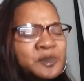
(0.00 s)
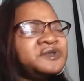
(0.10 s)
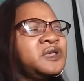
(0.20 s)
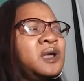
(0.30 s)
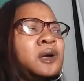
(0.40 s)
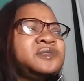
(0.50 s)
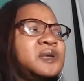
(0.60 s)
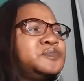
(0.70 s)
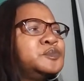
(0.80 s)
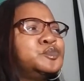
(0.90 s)
she goes
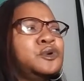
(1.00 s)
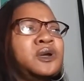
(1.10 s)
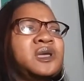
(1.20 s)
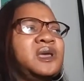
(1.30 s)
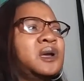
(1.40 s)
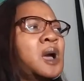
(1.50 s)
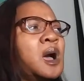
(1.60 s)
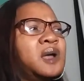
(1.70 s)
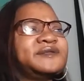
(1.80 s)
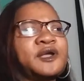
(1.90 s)
up to Brooke and
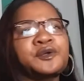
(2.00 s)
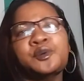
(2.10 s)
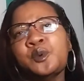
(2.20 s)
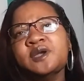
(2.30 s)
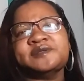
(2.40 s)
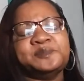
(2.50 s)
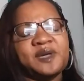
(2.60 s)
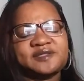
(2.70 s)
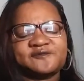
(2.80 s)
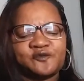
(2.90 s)
calls her the worst
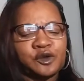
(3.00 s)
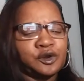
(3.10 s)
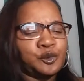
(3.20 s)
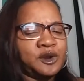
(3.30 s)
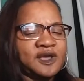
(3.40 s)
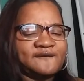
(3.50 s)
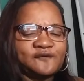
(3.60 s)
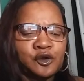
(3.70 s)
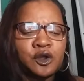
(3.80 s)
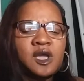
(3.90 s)
best friend or
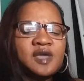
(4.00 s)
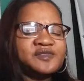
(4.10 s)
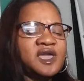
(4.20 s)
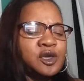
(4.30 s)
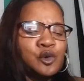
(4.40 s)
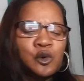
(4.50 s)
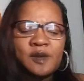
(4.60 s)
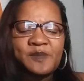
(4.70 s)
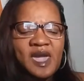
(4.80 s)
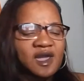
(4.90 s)
whatever. They
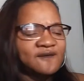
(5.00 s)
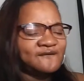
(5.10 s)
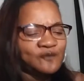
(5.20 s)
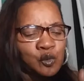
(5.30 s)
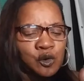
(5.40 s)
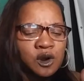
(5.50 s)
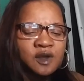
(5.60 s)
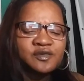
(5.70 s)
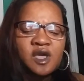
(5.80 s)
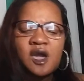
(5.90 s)
going back and
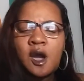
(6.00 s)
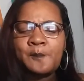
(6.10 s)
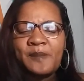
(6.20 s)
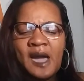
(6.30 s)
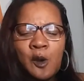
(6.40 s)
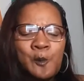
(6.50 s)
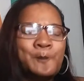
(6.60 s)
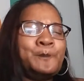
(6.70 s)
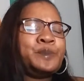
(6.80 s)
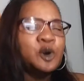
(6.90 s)
forth
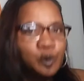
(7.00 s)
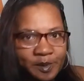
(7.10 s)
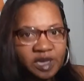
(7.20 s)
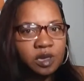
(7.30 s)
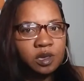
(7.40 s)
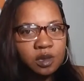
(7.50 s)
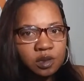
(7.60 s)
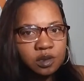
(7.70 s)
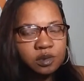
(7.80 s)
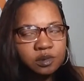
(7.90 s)
about Booby
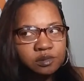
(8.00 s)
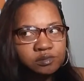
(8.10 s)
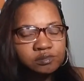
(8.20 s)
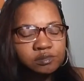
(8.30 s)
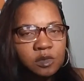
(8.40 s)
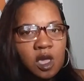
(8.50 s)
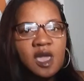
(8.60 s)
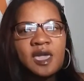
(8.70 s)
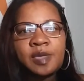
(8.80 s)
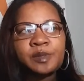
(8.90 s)

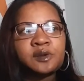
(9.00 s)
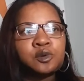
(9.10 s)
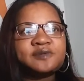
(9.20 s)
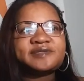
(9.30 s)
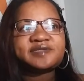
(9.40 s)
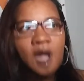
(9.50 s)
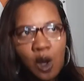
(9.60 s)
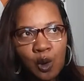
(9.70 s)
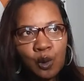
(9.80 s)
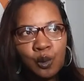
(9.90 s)
and the new
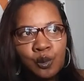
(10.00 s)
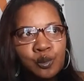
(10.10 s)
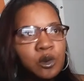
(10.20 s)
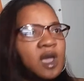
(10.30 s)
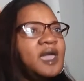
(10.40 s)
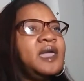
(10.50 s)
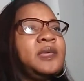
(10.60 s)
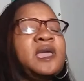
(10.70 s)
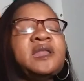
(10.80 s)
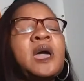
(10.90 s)
song.
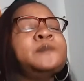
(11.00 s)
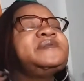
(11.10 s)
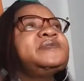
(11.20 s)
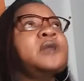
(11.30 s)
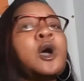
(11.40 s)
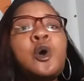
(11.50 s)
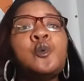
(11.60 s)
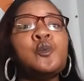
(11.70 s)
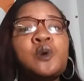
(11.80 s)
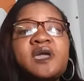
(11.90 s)
And I'm
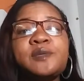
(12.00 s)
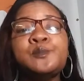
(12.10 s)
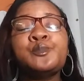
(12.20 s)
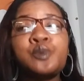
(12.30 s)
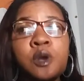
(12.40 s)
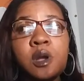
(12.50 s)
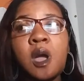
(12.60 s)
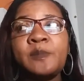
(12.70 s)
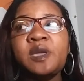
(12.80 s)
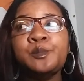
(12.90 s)
so with
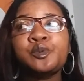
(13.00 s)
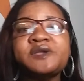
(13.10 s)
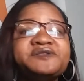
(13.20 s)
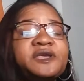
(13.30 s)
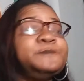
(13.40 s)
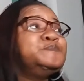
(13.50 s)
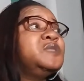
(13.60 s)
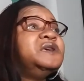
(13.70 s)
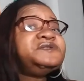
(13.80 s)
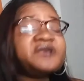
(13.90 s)
Bridget.
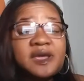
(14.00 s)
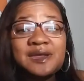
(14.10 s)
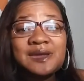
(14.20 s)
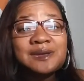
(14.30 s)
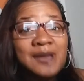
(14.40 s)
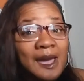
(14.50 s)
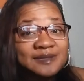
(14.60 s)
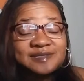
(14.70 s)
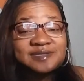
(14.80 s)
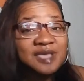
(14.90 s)
She did not
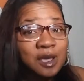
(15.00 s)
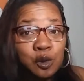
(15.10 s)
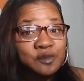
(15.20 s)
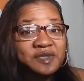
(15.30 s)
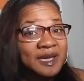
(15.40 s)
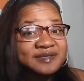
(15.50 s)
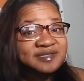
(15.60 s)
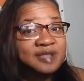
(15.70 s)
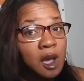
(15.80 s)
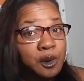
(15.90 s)
steal that
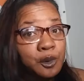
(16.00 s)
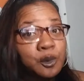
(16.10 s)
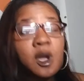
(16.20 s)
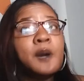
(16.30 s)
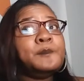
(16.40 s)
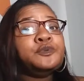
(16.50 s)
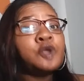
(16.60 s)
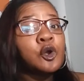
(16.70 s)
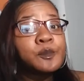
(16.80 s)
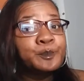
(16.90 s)
song.
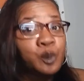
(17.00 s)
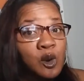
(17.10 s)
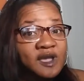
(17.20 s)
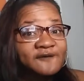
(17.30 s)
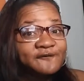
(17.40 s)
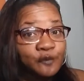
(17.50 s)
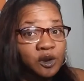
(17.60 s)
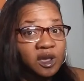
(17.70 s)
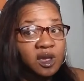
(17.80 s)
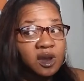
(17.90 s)
Your
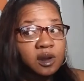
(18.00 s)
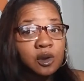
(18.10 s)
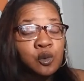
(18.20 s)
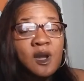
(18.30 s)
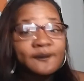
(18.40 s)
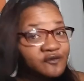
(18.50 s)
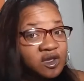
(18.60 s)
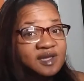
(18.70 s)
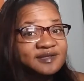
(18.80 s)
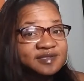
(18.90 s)
boyfriend, whoever
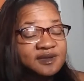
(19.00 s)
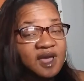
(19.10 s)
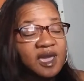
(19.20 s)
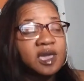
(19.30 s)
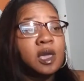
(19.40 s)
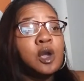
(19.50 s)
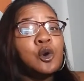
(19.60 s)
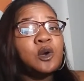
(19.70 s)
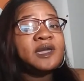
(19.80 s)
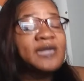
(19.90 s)
he is today,
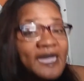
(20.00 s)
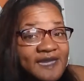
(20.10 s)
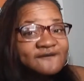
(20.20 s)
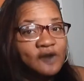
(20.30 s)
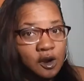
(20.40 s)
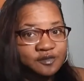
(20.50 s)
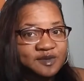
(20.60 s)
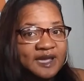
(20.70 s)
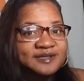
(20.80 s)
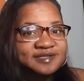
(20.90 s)
gave her
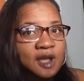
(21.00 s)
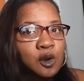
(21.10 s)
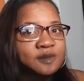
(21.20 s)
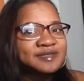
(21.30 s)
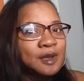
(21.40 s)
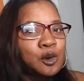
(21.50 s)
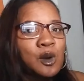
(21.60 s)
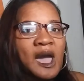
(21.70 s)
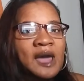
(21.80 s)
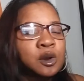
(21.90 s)
that song.
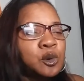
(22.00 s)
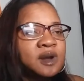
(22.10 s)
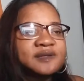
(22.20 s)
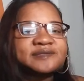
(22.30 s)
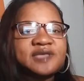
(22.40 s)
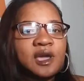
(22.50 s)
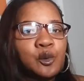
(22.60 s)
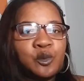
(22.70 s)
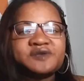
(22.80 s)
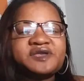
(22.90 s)
So I don't
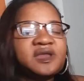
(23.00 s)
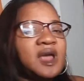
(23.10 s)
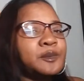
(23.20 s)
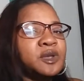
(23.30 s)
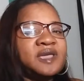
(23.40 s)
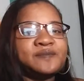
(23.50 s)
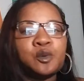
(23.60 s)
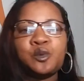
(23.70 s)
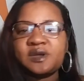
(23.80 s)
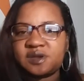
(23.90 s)
understand where she never
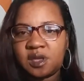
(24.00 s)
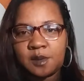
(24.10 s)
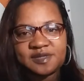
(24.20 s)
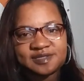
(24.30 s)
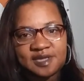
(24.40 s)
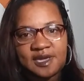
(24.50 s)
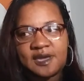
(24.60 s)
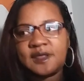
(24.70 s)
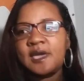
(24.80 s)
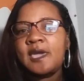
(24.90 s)
even went to him and
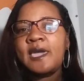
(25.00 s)
said,